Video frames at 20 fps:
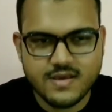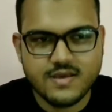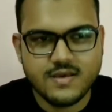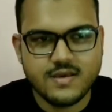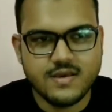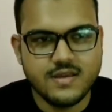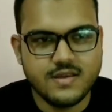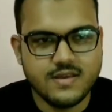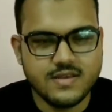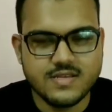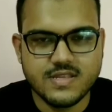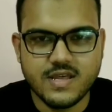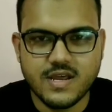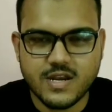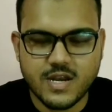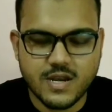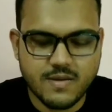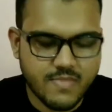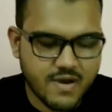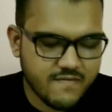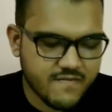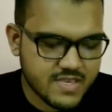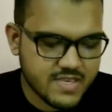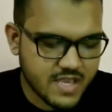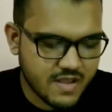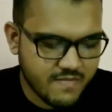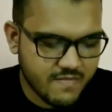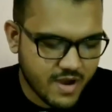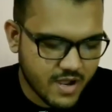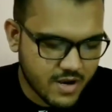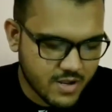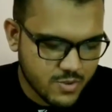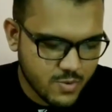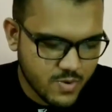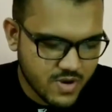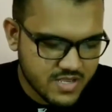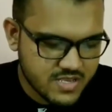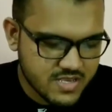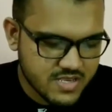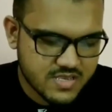It is directed by Vishal
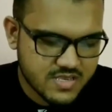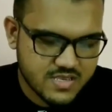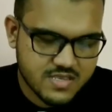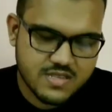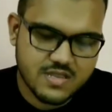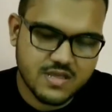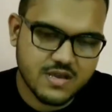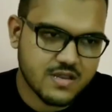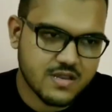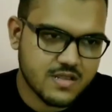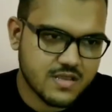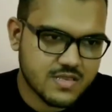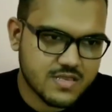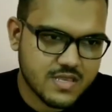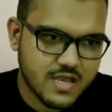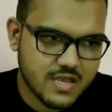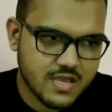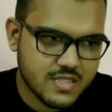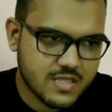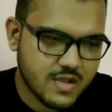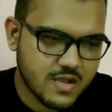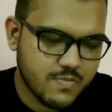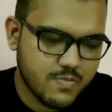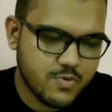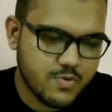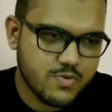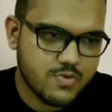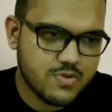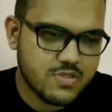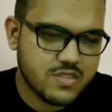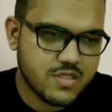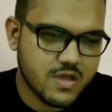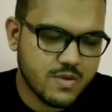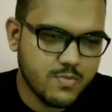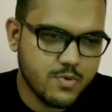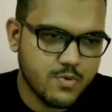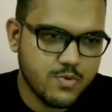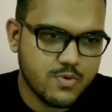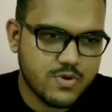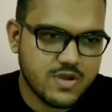Bharadwaj, starring Shahid Kapoor,
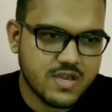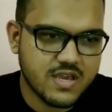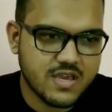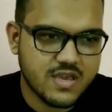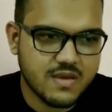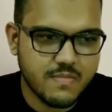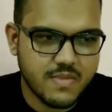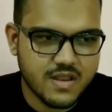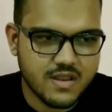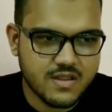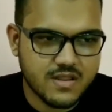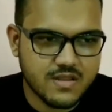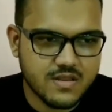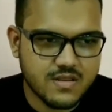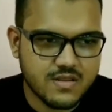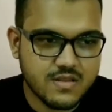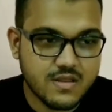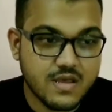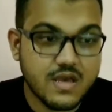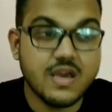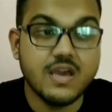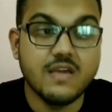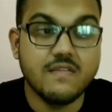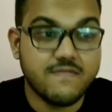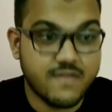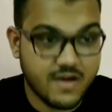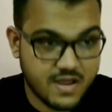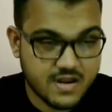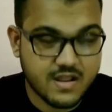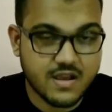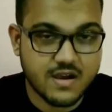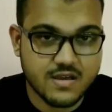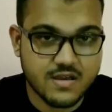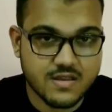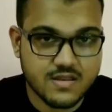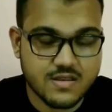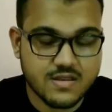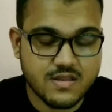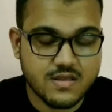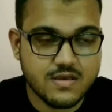Tabu, KK Menon, Irfan Khan
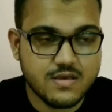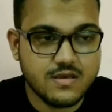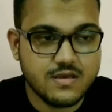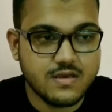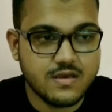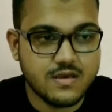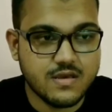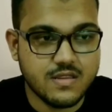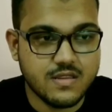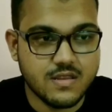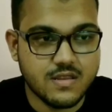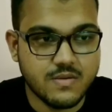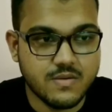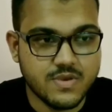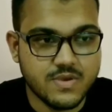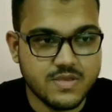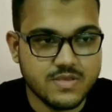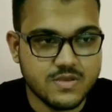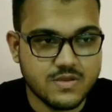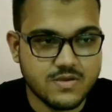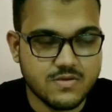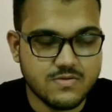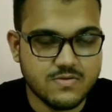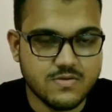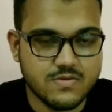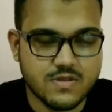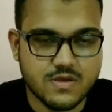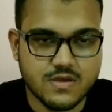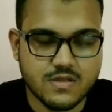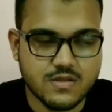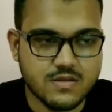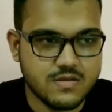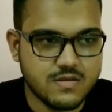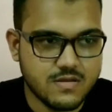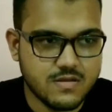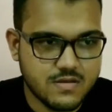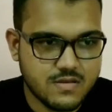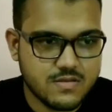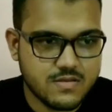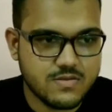in an amazing role.
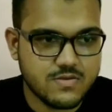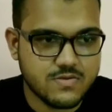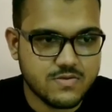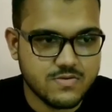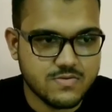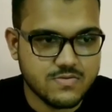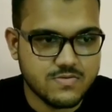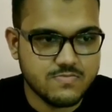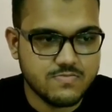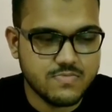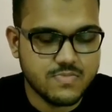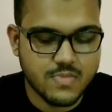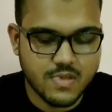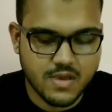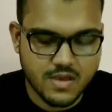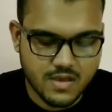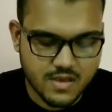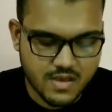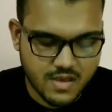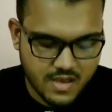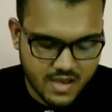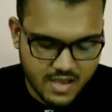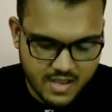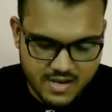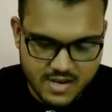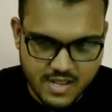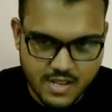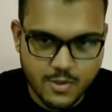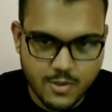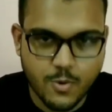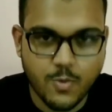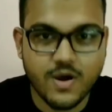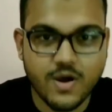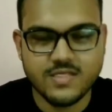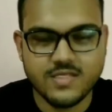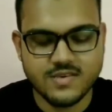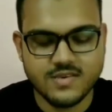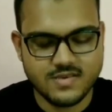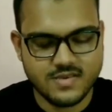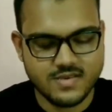So, I'll tell you why
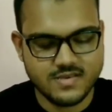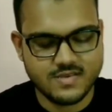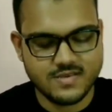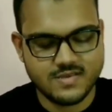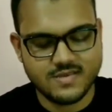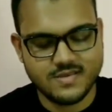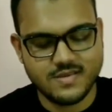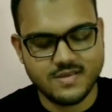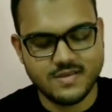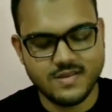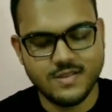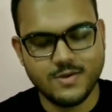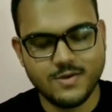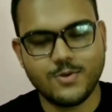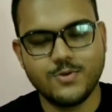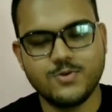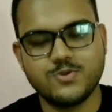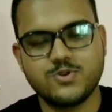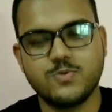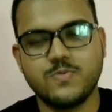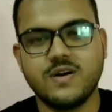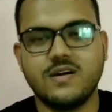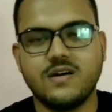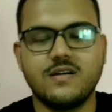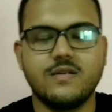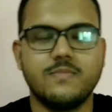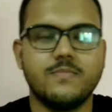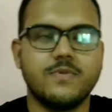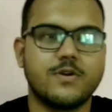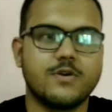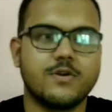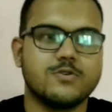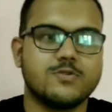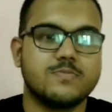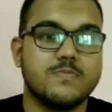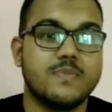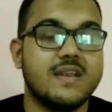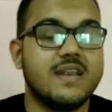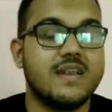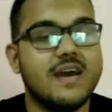this is really close to my heart, because
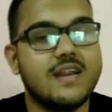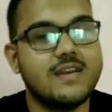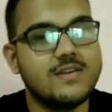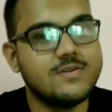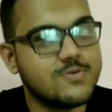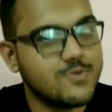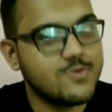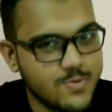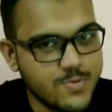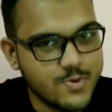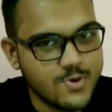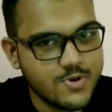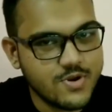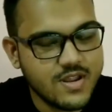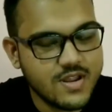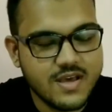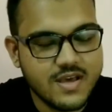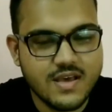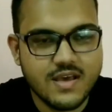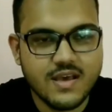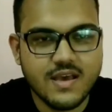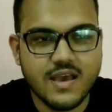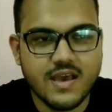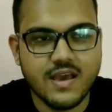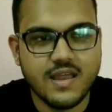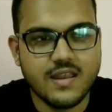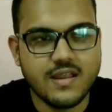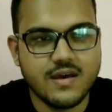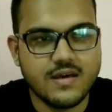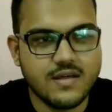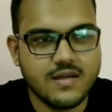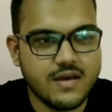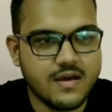my dad is no more, and